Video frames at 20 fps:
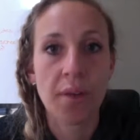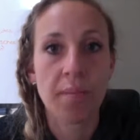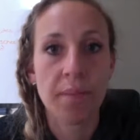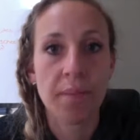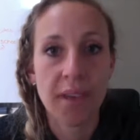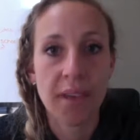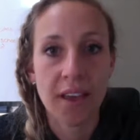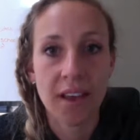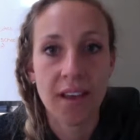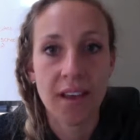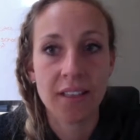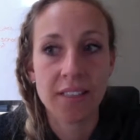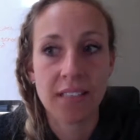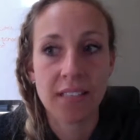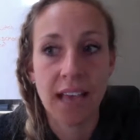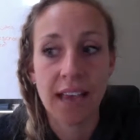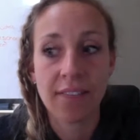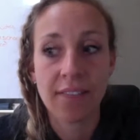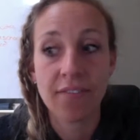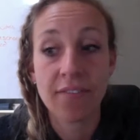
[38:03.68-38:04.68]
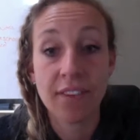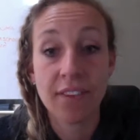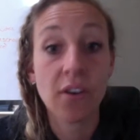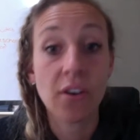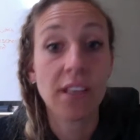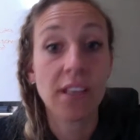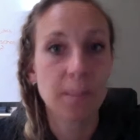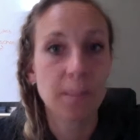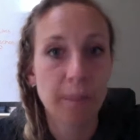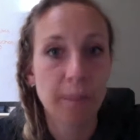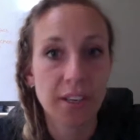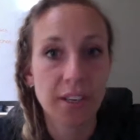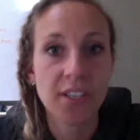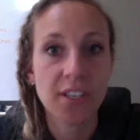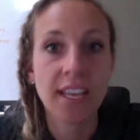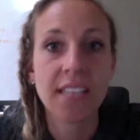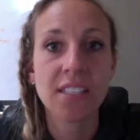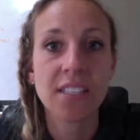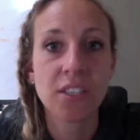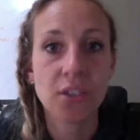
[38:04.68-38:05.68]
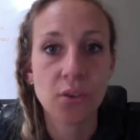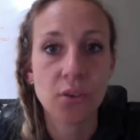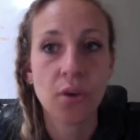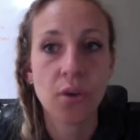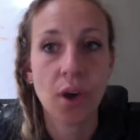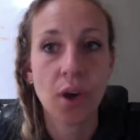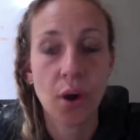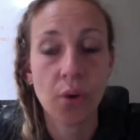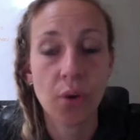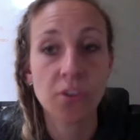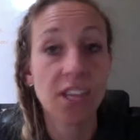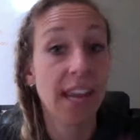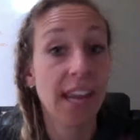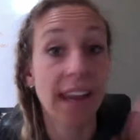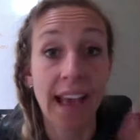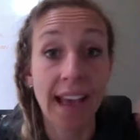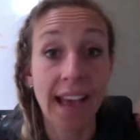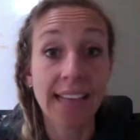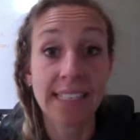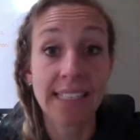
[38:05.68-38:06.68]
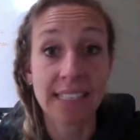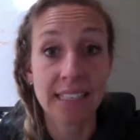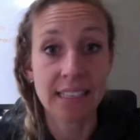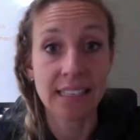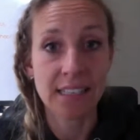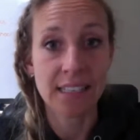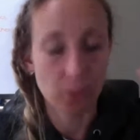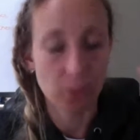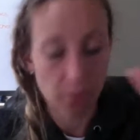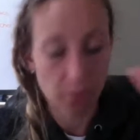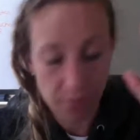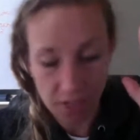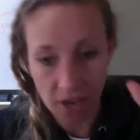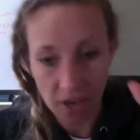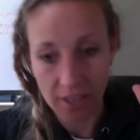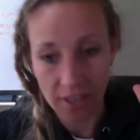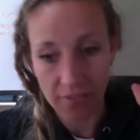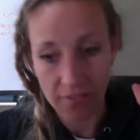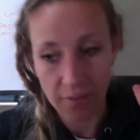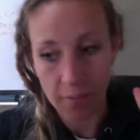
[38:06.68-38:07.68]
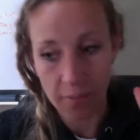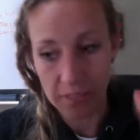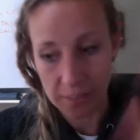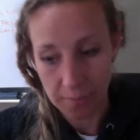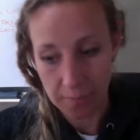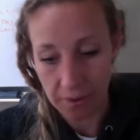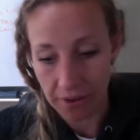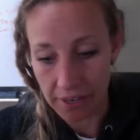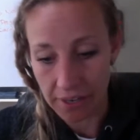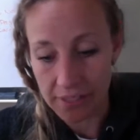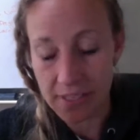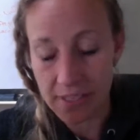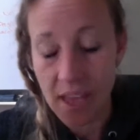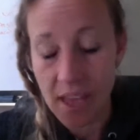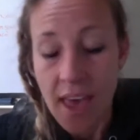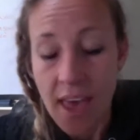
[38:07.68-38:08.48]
because I feel, especially as a new coach, and I did this, so I'm talking from experience.